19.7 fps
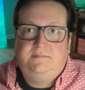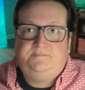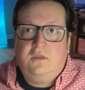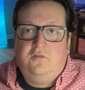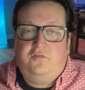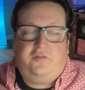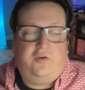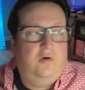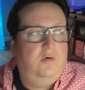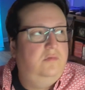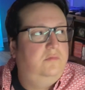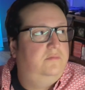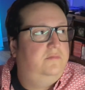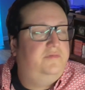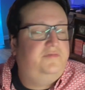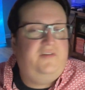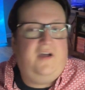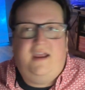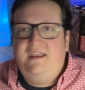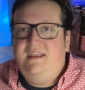So
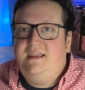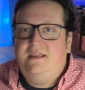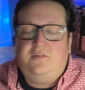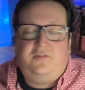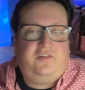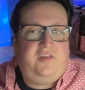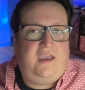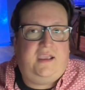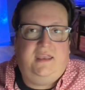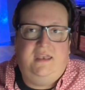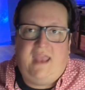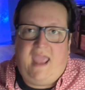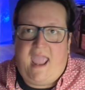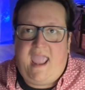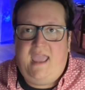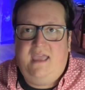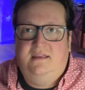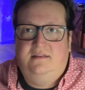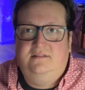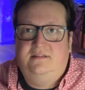finding it
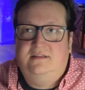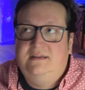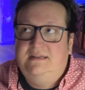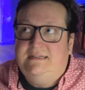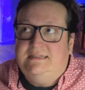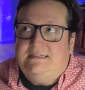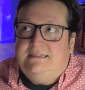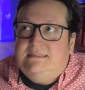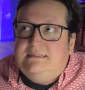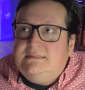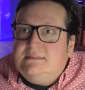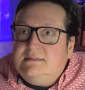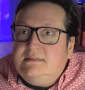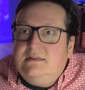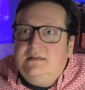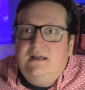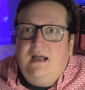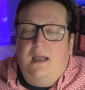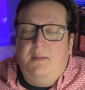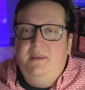secondhand,
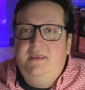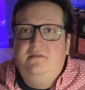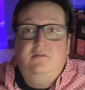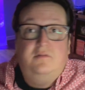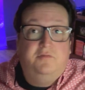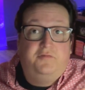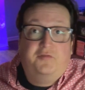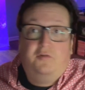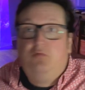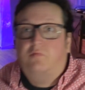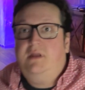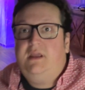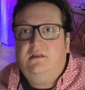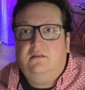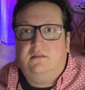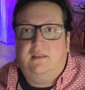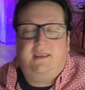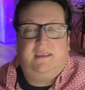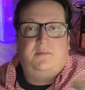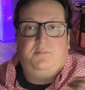I mean, for real,
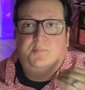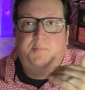like